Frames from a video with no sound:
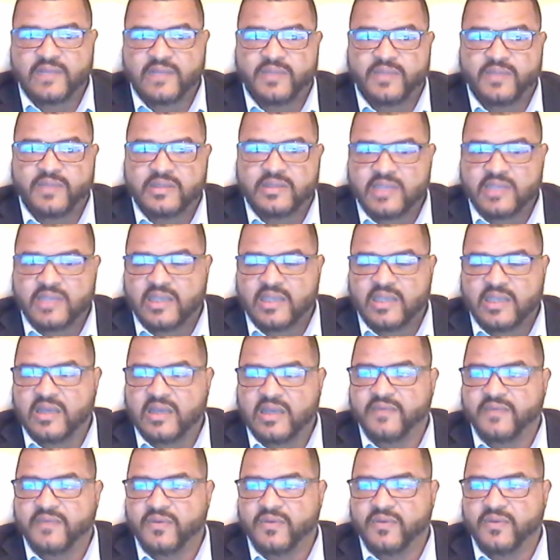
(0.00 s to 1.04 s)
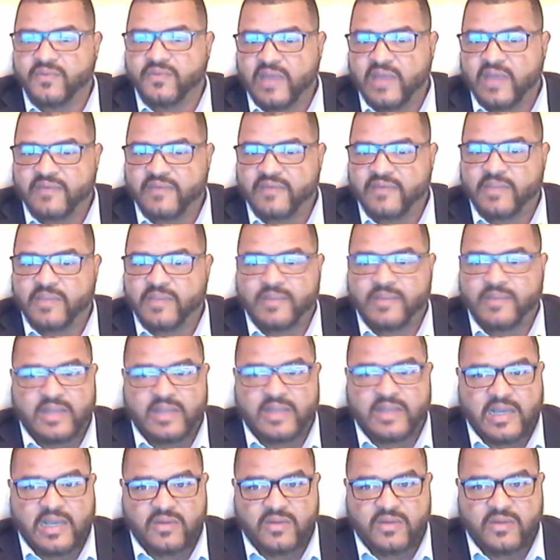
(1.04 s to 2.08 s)
that'll take care of you if you have a baby,
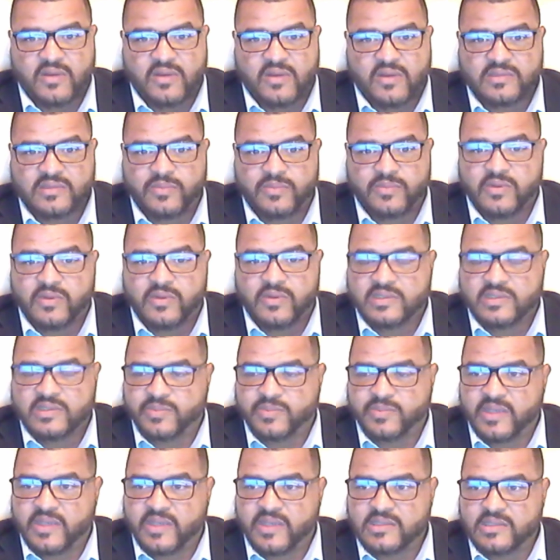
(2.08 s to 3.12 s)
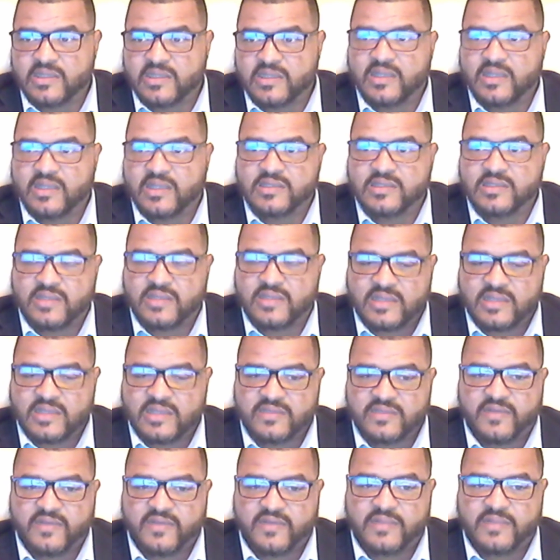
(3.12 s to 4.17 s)
not across the board, especially in less
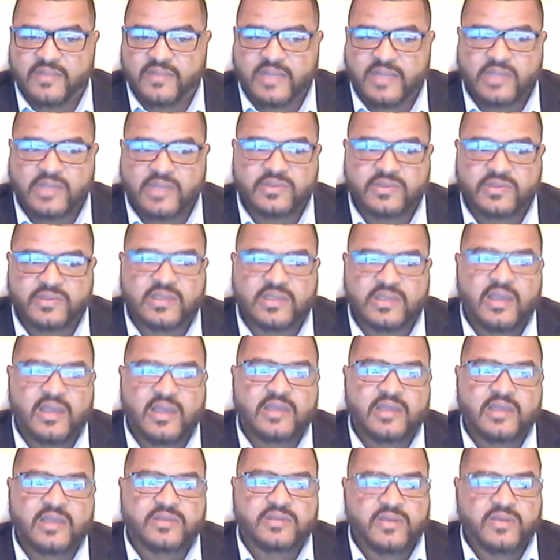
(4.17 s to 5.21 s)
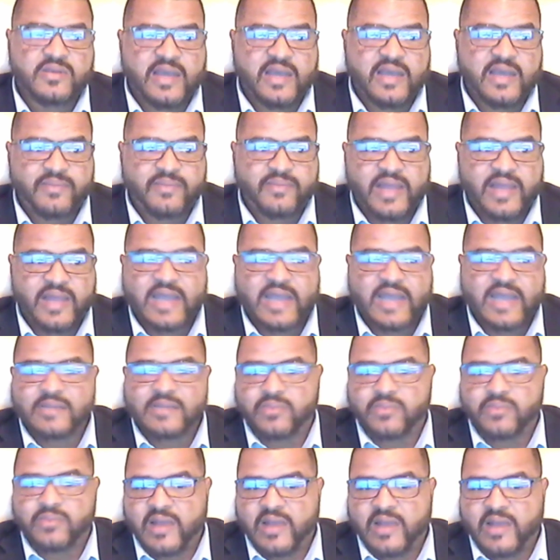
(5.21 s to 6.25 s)
developed countries. So you got black
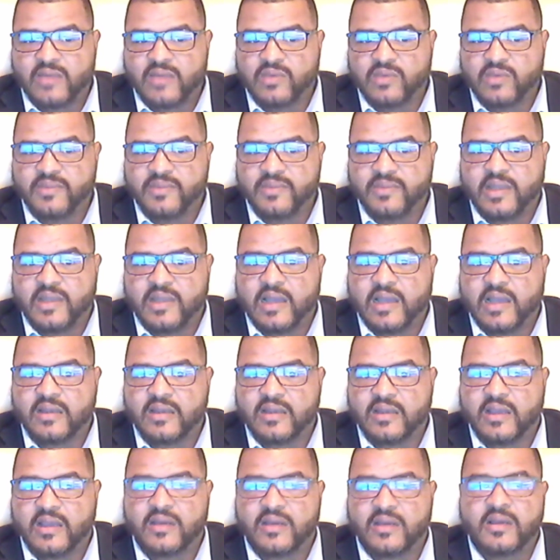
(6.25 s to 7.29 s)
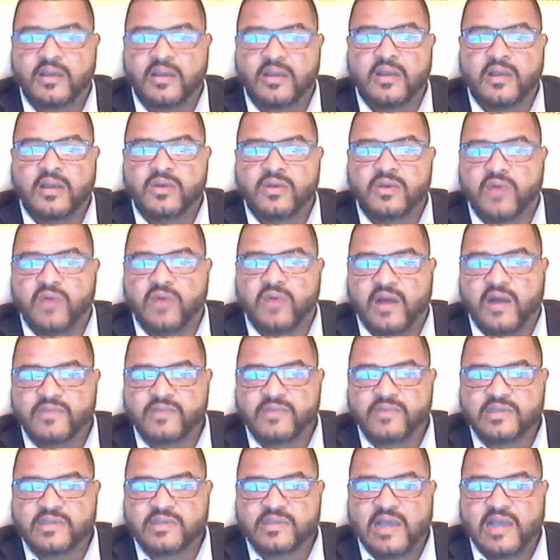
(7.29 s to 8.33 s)
and brown women down there who
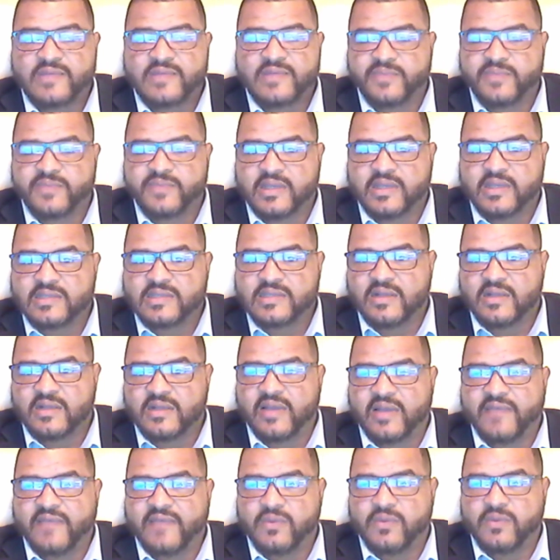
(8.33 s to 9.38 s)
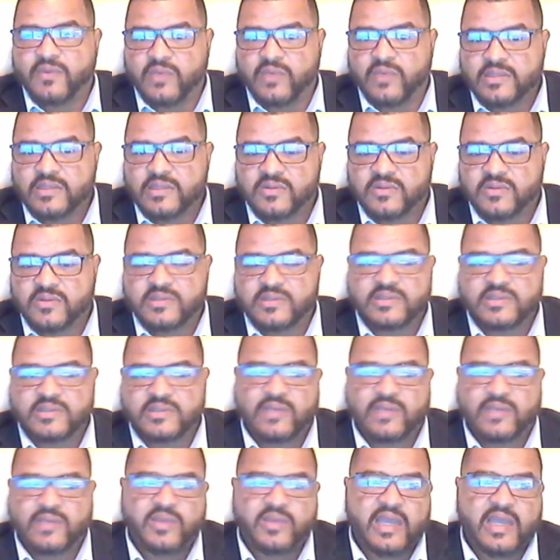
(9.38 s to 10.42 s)
oftentimes, because they don't have the resources
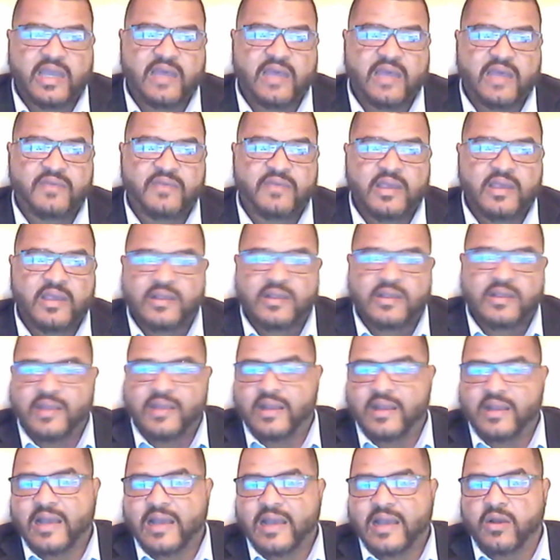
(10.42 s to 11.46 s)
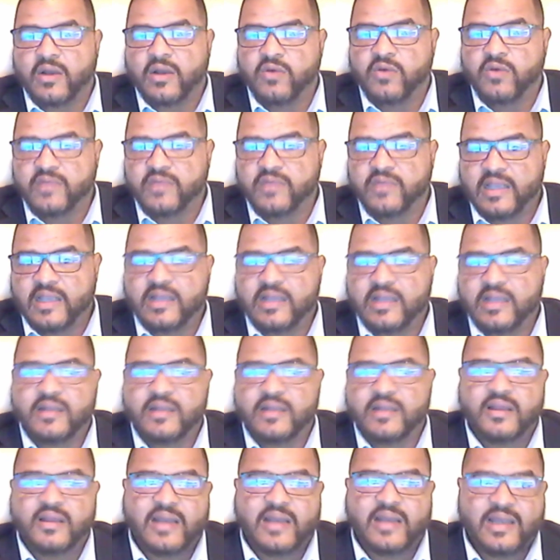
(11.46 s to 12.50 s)
that we have, they're not overeating.
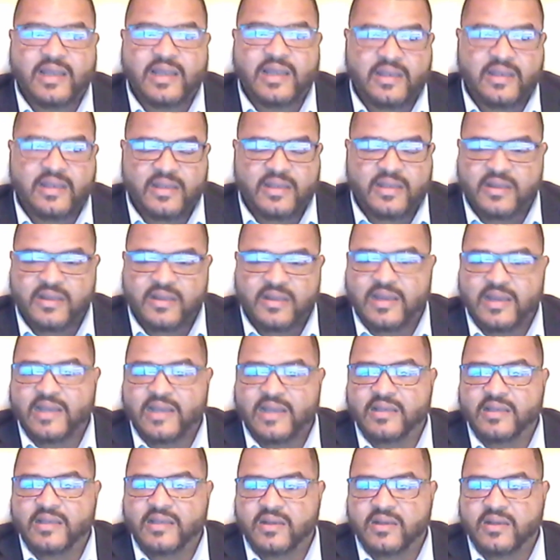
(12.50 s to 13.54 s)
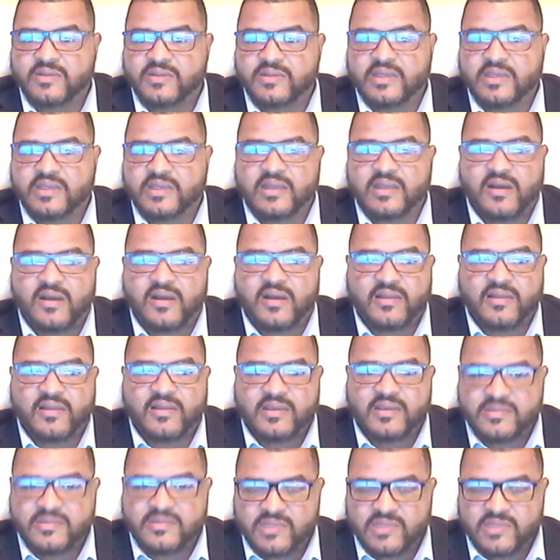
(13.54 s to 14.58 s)
They're not indulging in all
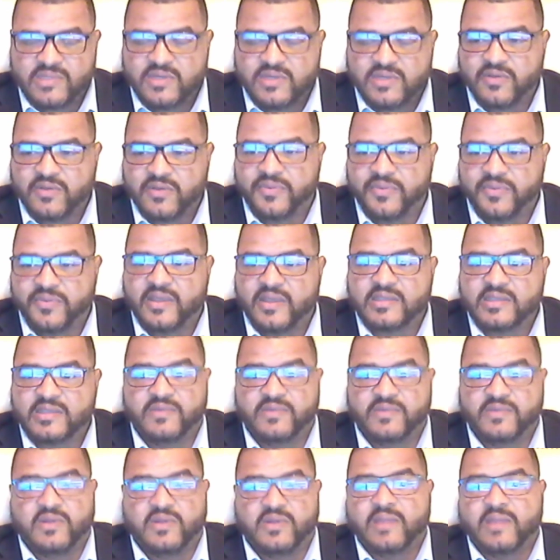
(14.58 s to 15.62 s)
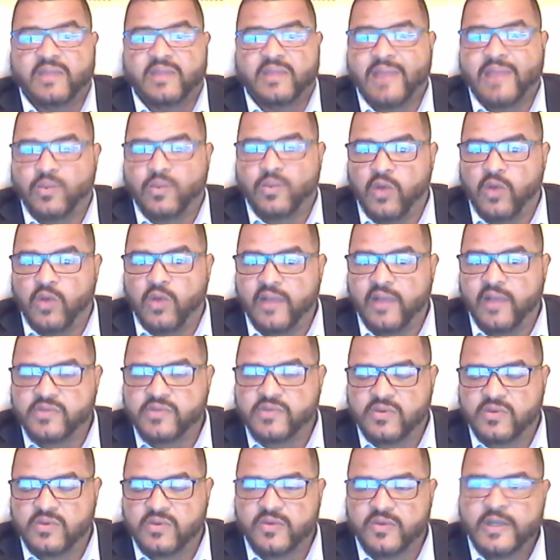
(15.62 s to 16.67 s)
these material things, even though they might want
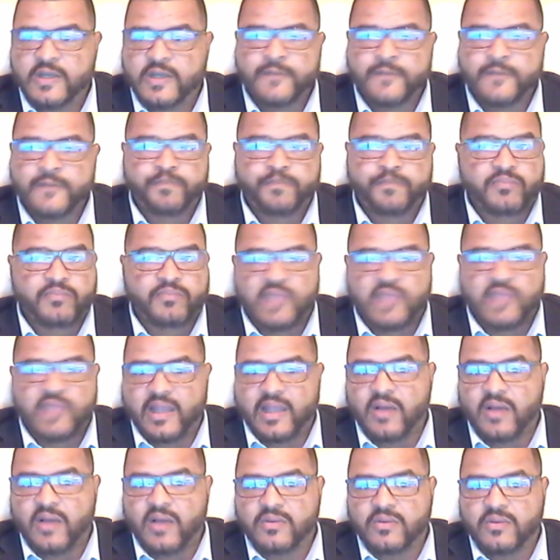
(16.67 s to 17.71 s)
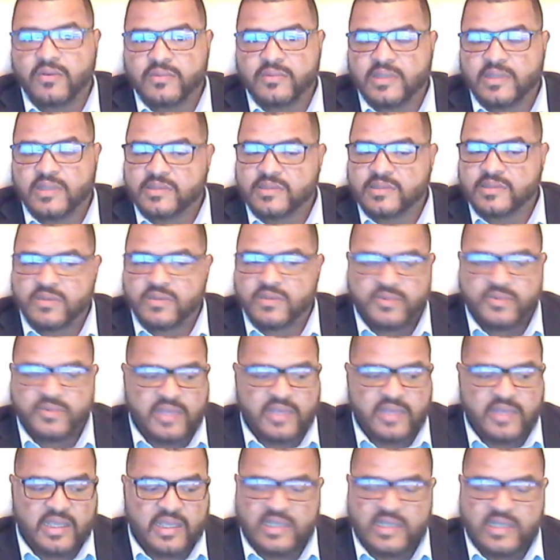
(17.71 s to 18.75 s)
to. They don't. And so
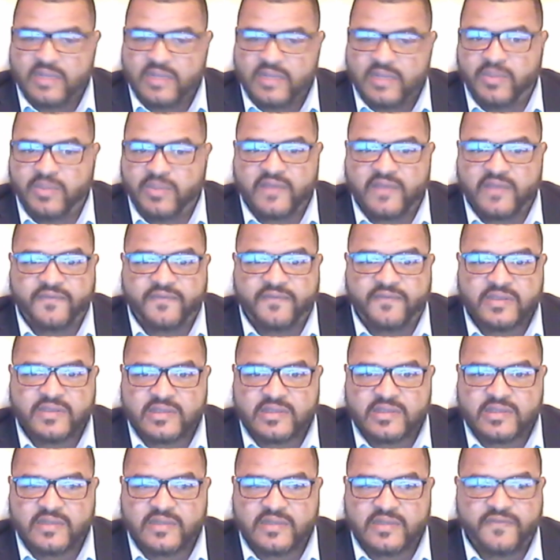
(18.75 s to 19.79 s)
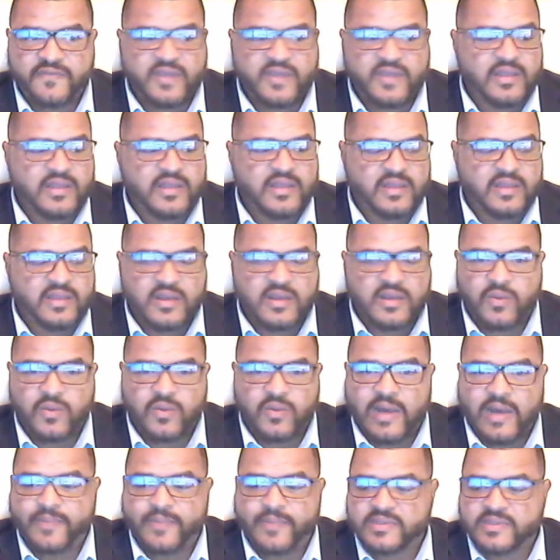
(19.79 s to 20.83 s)
they end up being physically fit. They're
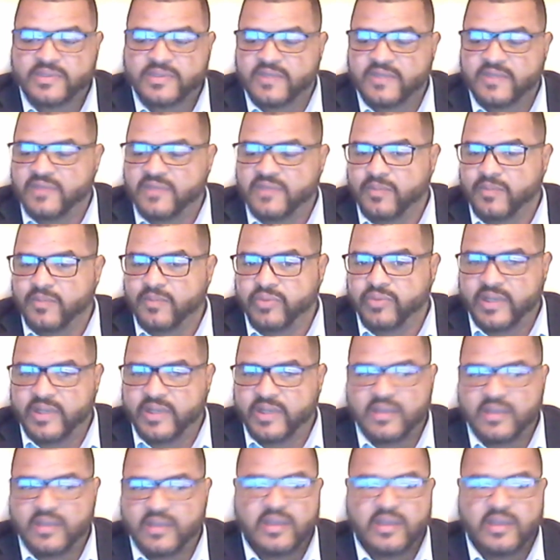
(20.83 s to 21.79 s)
cooperative. They're pretty.